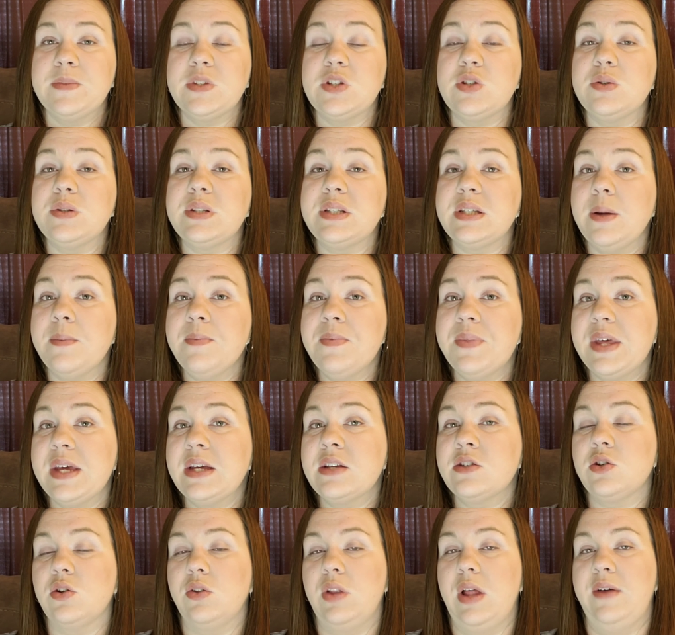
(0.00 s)
So some
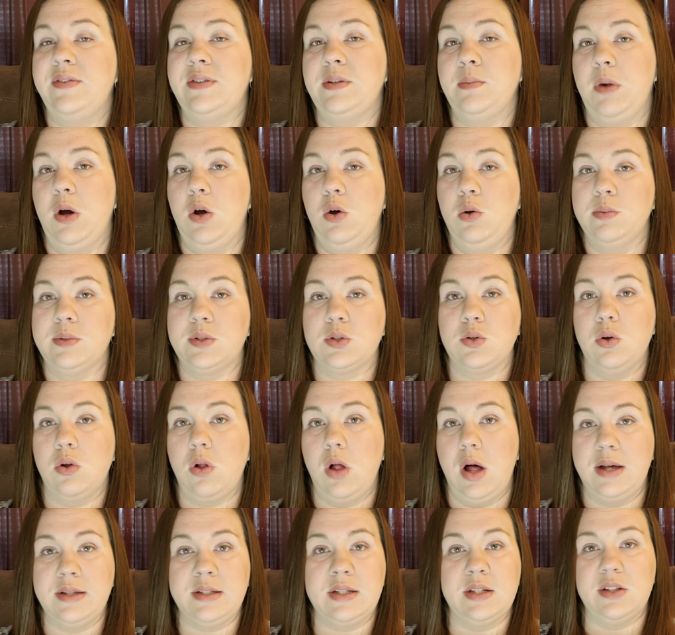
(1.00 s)
things are left in my
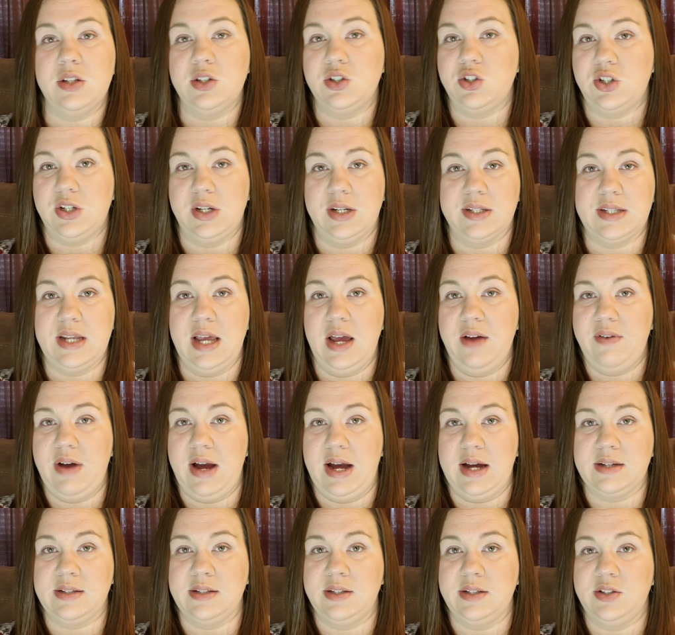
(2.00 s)
homeschool closet that she doesn't have
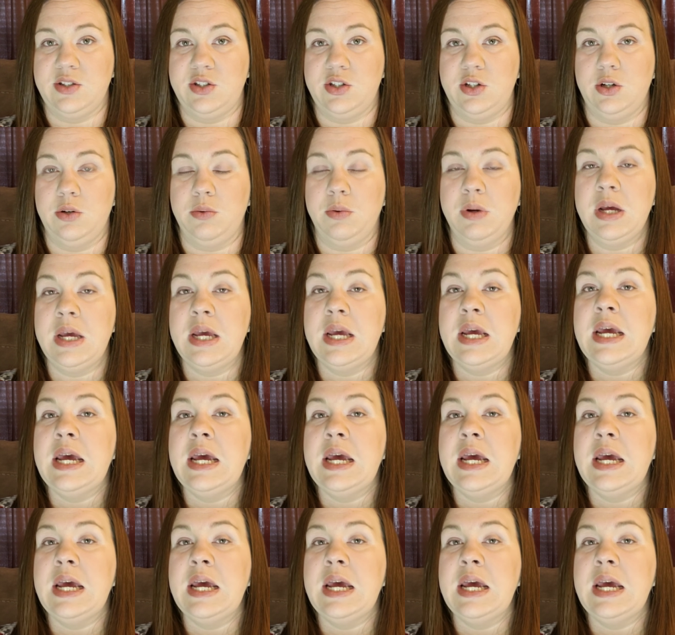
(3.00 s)
access to,